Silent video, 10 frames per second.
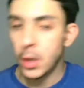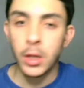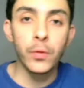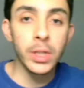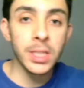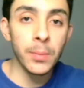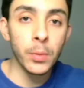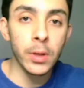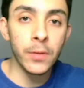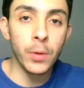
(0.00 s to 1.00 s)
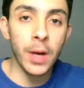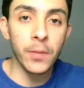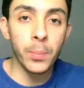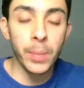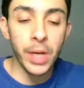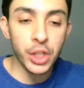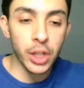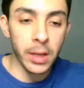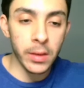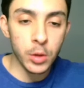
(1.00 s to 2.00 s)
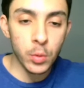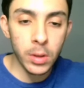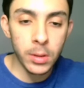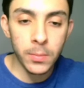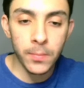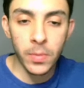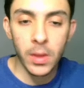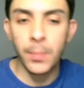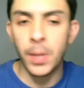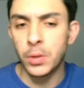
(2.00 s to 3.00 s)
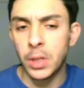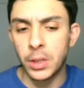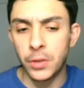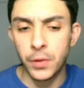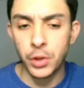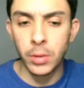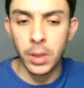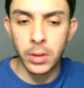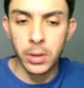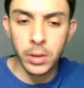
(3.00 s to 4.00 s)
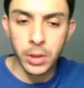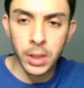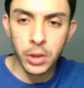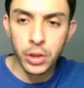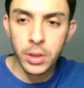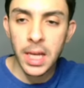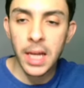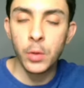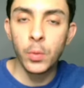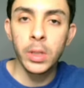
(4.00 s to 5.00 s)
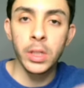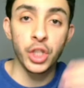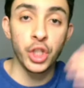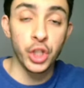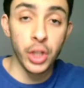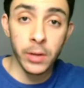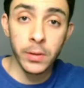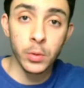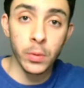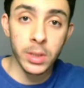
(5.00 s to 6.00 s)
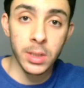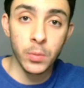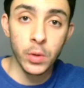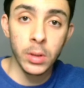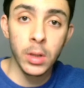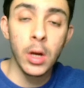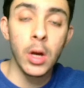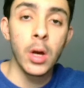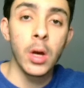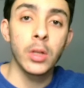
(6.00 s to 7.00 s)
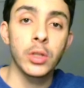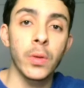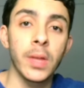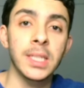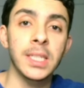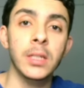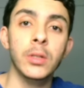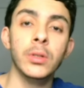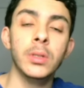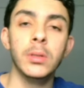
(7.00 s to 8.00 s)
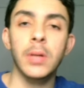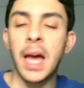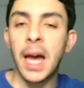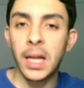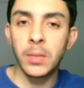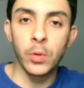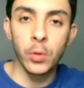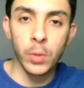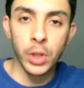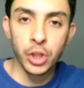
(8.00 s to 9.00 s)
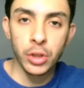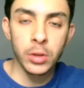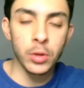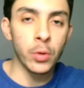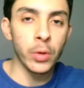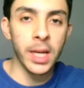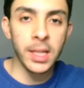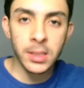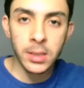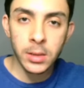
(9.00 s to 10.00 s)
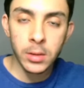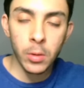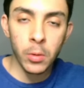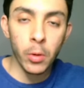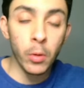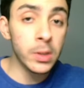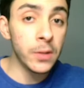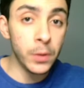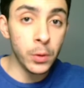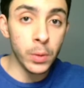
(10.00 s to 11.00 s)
For example, if you have a page like this one about artificial intelligence and you want to share it with someone so that he could add more questions or edit it or only view